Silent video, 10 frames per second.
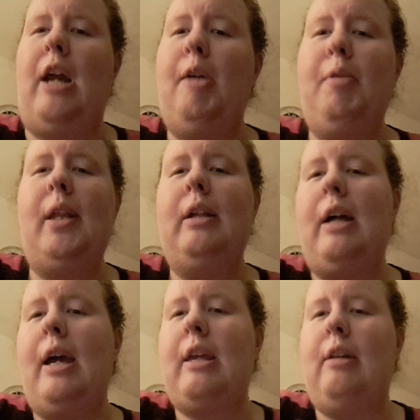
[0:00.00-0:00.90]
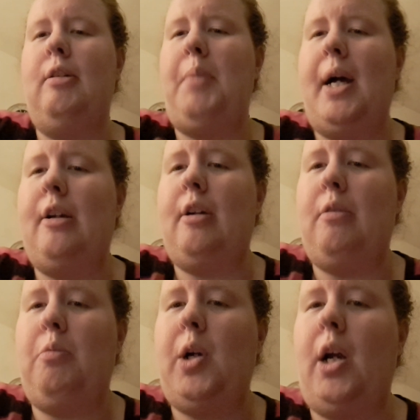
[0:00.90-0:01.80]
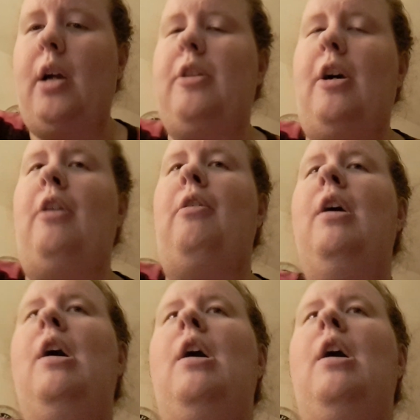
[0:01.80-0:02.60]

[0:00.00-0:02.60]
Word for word: I really like and admire her work though.